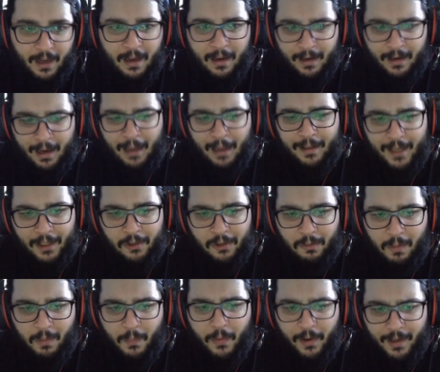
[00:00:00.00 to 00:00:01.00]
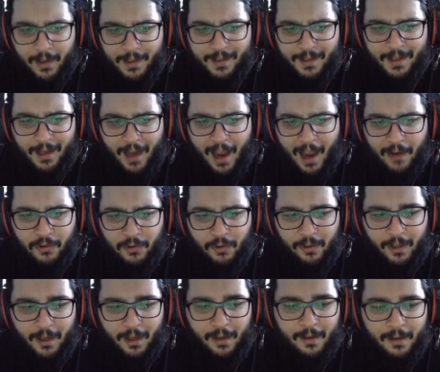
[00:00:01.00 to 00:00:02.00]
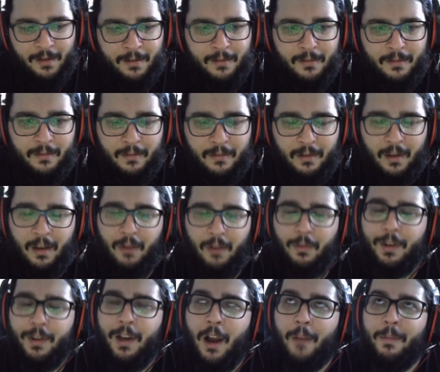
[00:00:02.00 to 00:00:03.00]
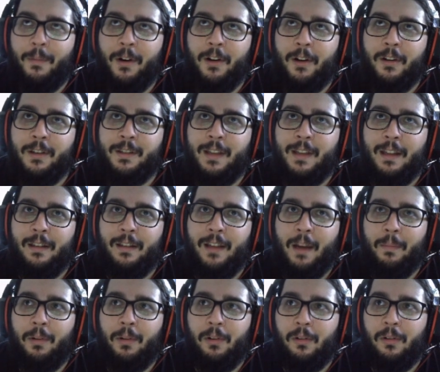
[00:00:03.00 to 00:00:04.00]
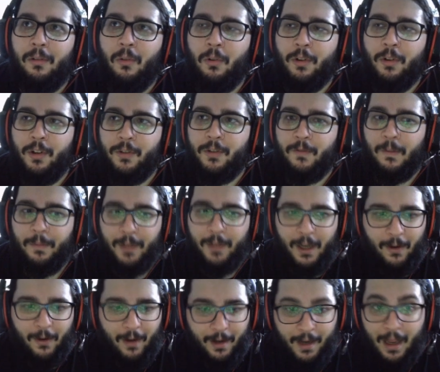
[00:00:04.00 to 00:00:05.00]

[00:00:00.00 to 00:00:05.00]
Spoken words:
Yeah, that could be pretty sick actually, with Coburnus and double Orders from Terra.